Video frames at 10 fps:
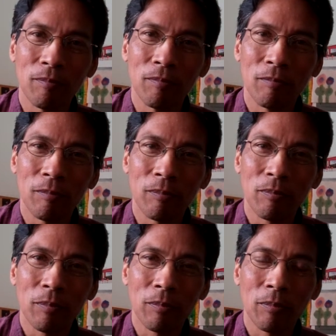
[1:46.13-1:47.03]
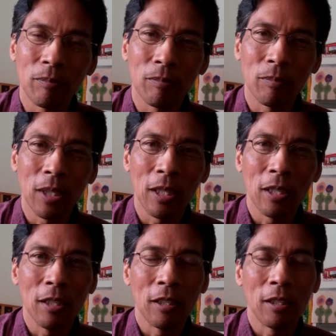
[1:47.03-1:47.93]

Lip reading: Nobody speaks.